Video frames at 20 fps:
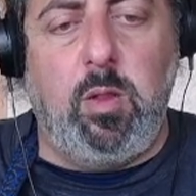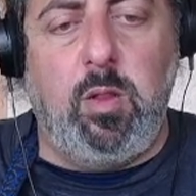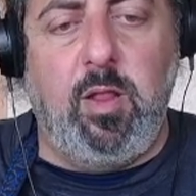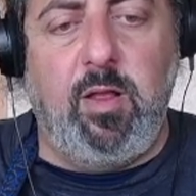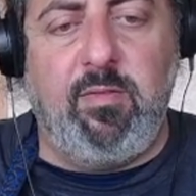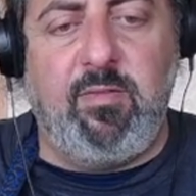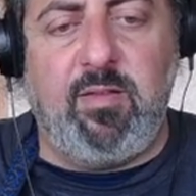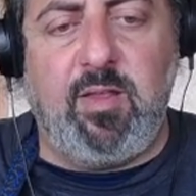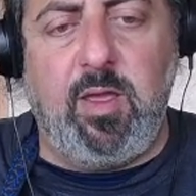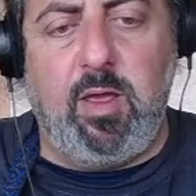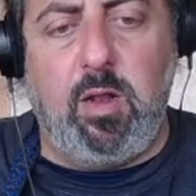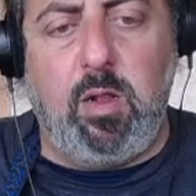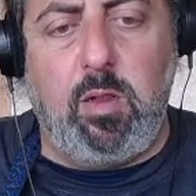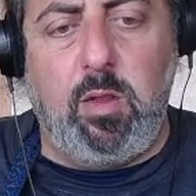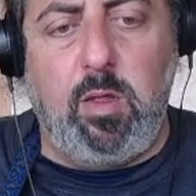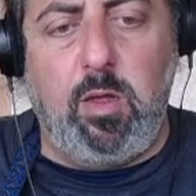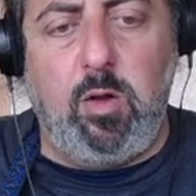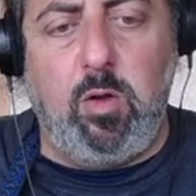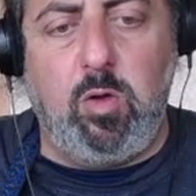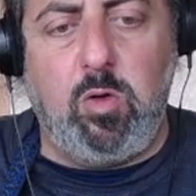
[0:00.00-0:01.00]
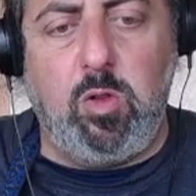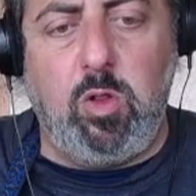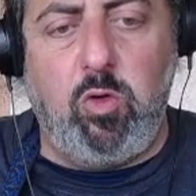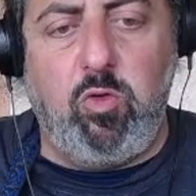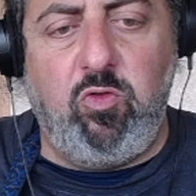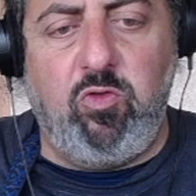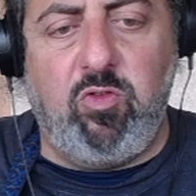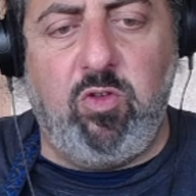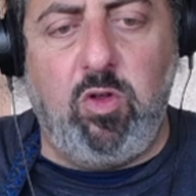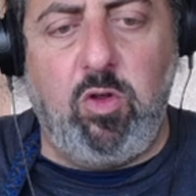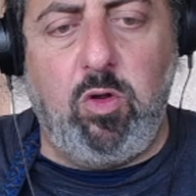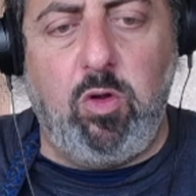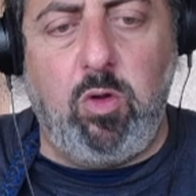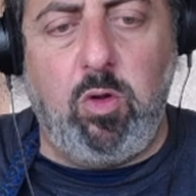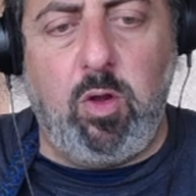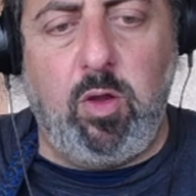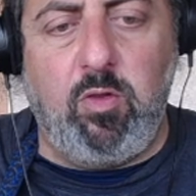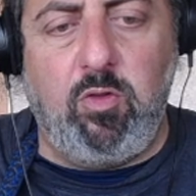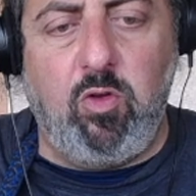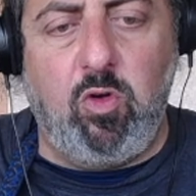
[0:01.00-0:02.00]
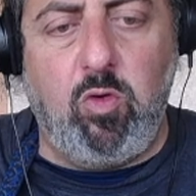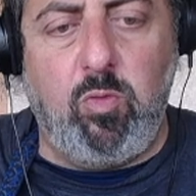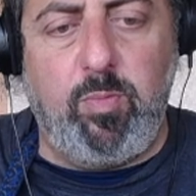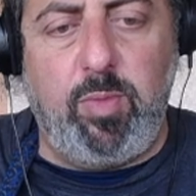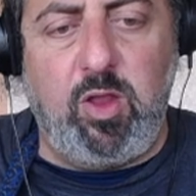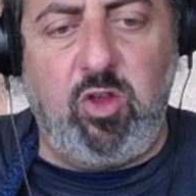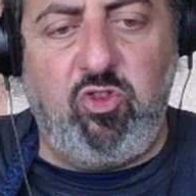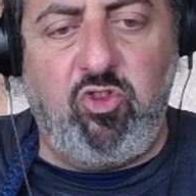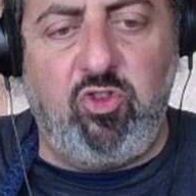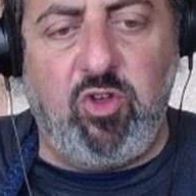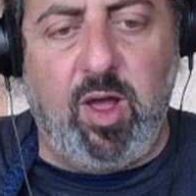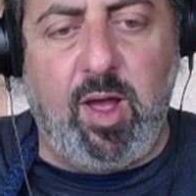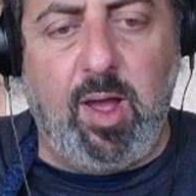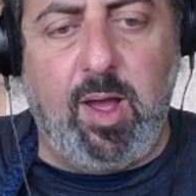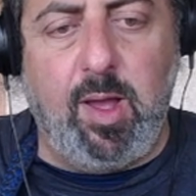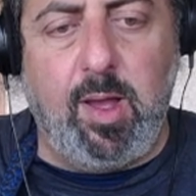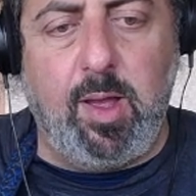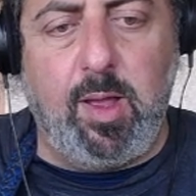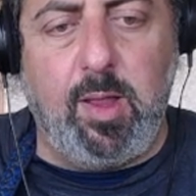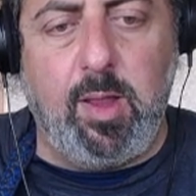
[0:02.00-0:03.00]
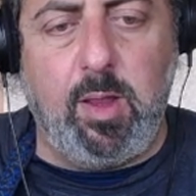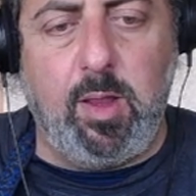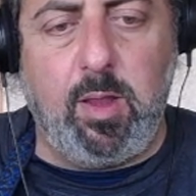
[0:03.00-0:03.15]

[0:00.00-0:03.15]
Let's get a little closer and don't be shy.